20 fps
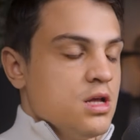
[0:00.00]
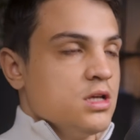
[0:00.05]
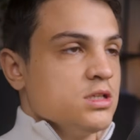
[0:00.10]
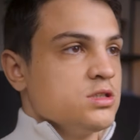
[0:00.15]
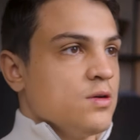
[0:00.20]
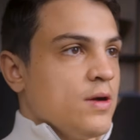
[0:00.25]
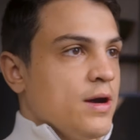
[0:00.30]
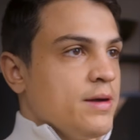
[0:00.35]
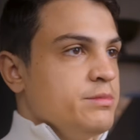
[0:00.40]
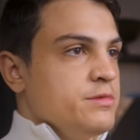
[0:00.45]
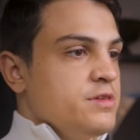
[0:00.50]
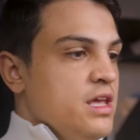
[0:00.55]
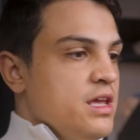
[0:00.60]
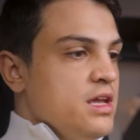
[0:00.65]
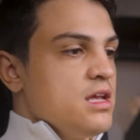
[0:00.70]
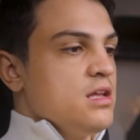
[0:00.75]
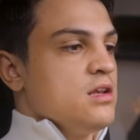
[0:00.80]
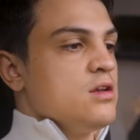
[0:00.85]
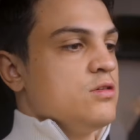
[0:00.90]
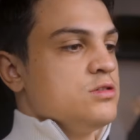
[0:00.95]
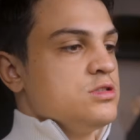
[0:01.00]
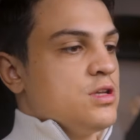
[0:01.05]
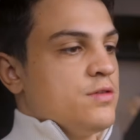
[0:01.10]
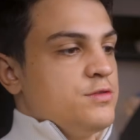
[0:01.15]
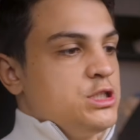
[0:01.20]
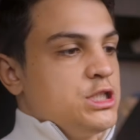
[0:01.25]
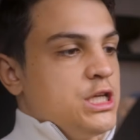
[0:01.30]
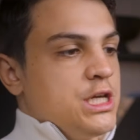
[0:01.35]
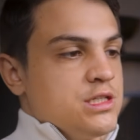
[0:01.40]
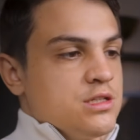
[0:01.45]
So I'm taking notes
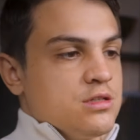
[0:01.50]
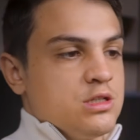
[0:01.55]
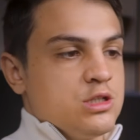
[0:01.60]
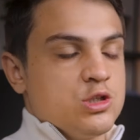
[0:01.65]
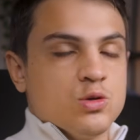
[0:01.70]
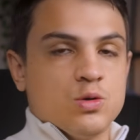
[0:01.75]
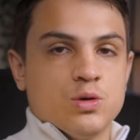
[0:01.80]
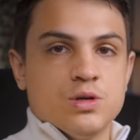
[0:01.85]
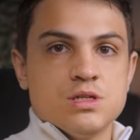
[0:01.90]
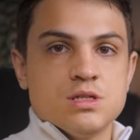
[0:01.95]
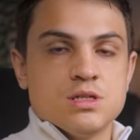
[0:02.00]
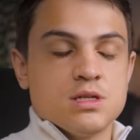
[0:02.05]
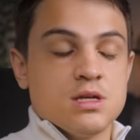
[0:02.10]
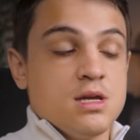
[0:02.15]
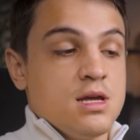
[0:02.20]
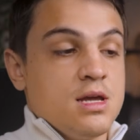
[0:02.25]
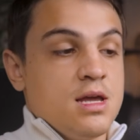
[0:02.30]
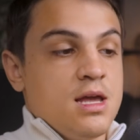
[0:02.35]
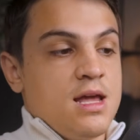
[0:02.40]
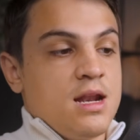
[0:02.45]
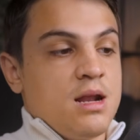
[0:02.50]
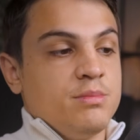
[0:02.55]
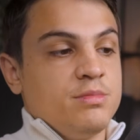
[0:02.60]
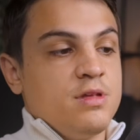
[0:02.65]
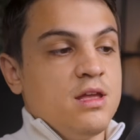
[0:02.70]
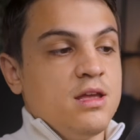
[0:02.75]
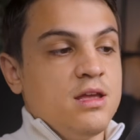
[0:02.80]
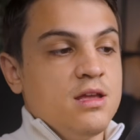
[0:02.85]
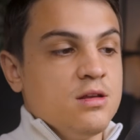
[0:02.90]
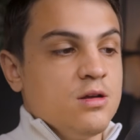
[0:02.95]
of Jason's choice and I'm
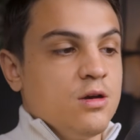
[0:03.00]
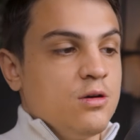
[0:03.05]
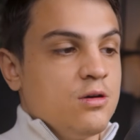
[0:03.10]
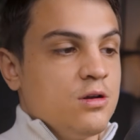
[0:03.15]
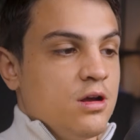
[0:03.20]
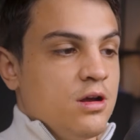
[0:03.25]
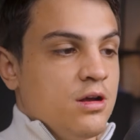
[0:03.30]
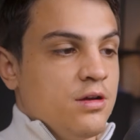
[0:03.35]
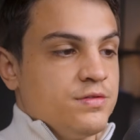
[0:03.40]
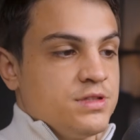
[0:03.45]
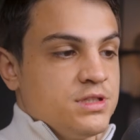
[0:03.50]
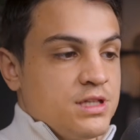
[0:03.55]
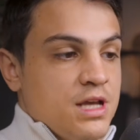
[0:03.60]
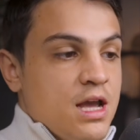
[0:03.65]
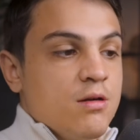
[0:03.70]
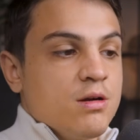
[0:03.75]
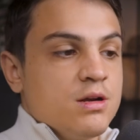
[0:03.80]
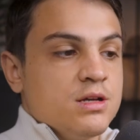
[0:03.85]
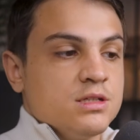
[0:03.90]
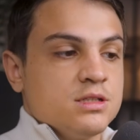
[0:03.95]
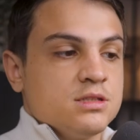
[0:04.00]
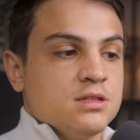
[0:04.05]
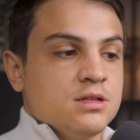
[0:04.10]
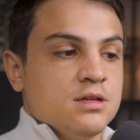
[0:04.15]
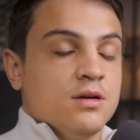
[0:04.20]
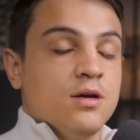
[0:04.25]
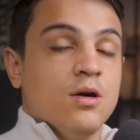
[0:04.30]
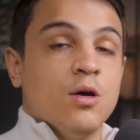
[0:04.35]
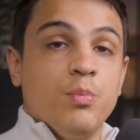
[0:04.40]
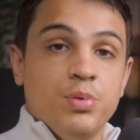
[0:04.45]
taking note of Sarah's
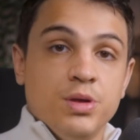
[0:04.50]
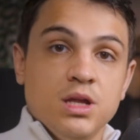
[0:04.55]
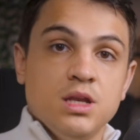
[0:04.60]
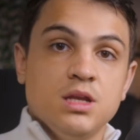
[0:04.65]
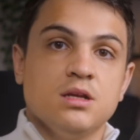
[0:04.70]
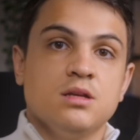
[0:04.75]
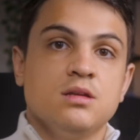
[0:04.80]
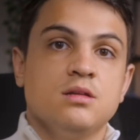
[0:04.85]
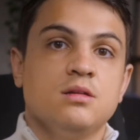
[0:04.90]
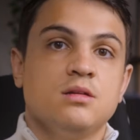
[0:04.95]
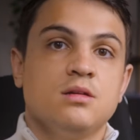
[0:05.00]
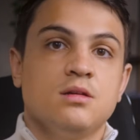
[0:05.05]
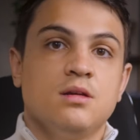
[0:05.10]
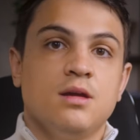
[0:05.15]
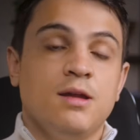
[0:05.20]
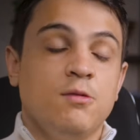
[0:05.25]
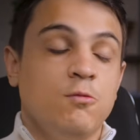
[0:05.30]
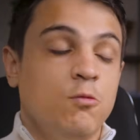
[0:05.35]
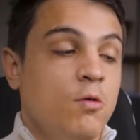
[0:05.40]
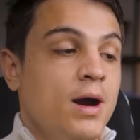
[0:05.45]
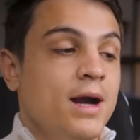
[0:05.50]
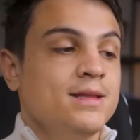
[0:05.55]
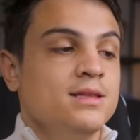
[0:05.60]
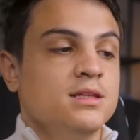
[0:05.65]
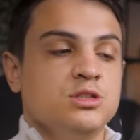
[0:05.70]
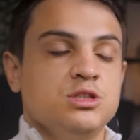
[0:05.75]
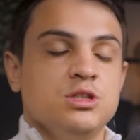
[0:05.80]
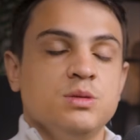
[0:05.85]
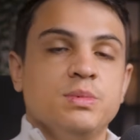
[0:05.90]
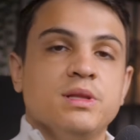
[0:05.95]
opinion. And why
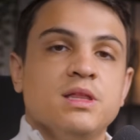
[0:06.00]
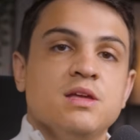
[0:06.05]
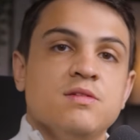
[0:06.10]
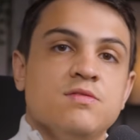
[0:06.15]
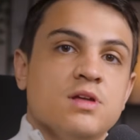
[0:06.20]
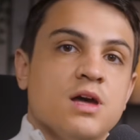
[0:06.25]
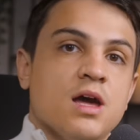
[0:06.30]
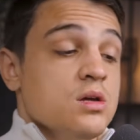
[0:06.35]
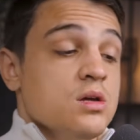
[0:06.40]
does she believe that?